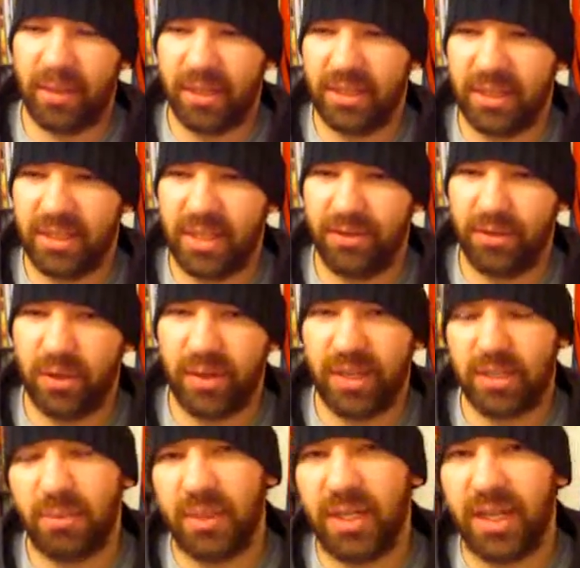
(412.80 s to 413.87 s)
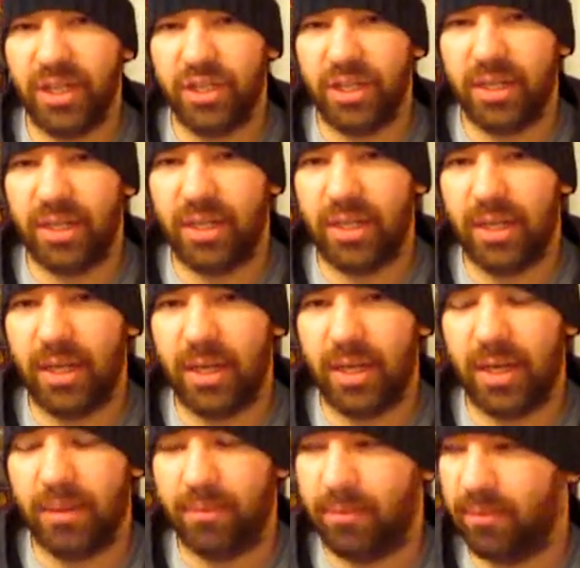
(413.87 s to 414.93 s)
but it does give you an explanation.
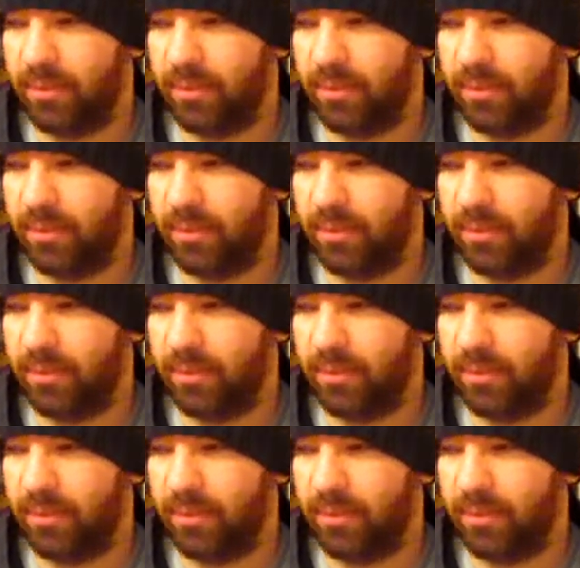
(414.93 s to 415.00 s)
Um,